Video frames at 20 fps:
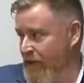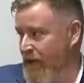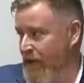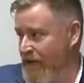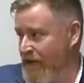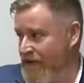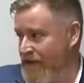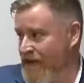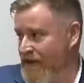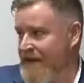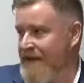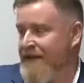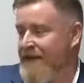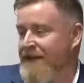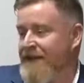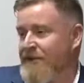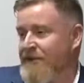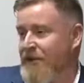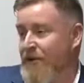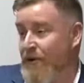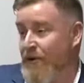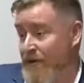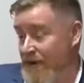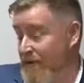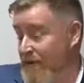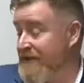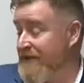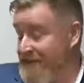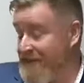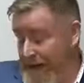support. So
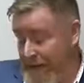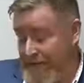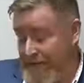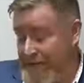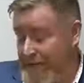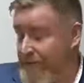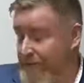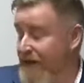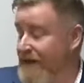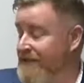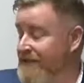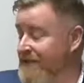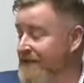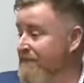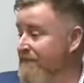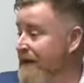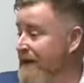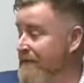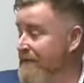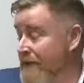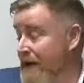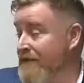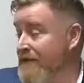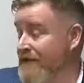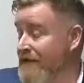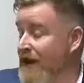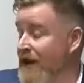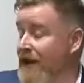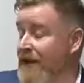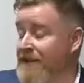it was established in Boston
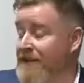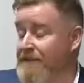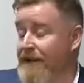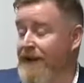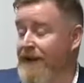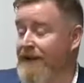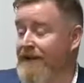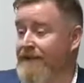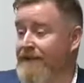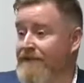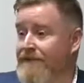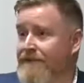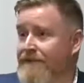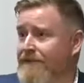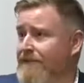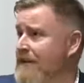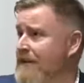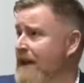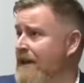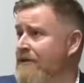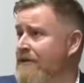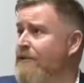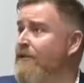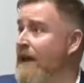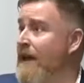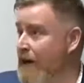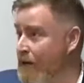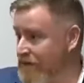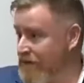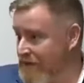College back in
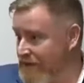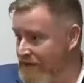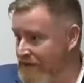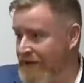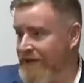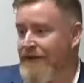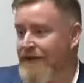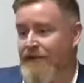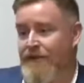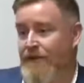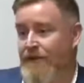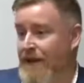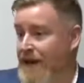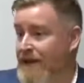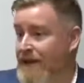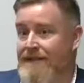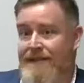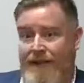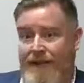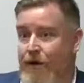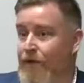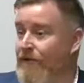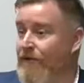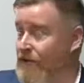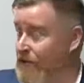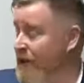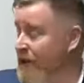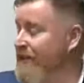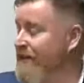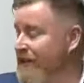2000. So it has like
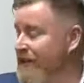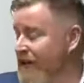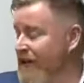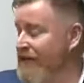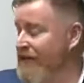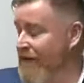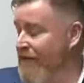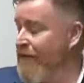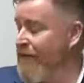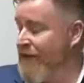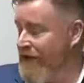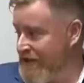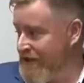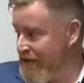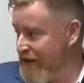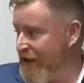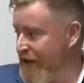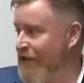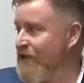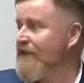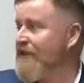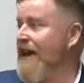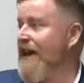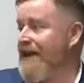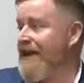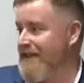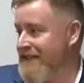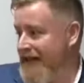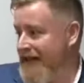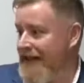over 20 years of research
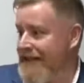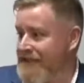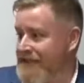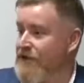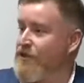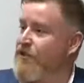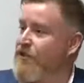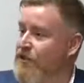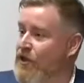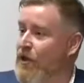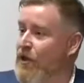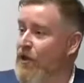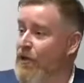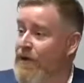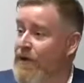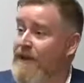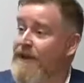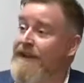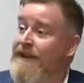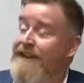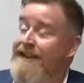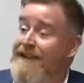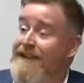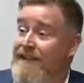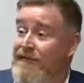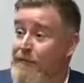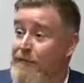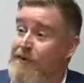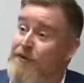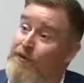and data to show
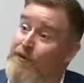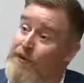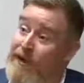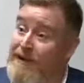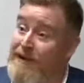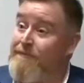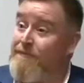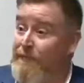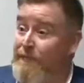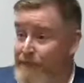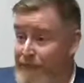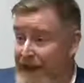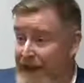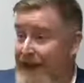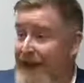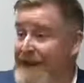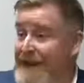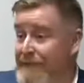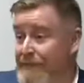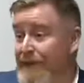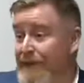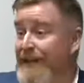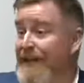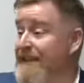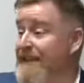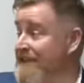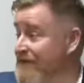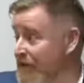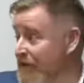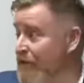that if you put the right plan in
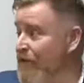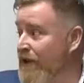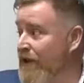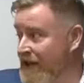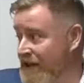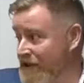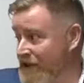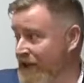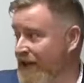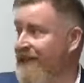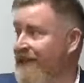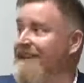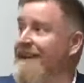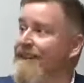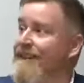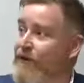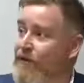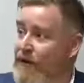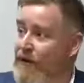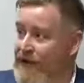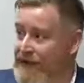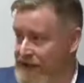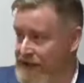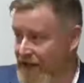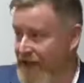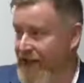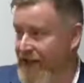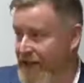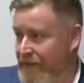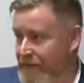place for the right child at the right
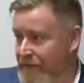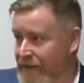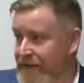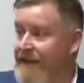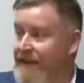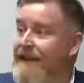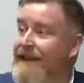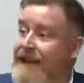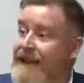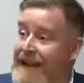time,